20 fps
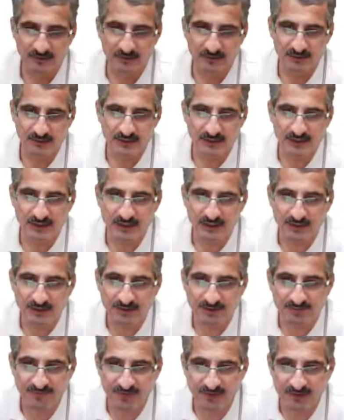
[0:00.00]

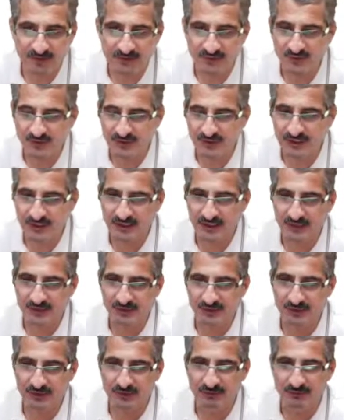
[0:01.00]
the values we got,
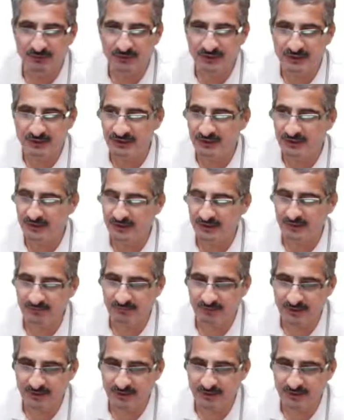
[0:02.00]
so let me clean them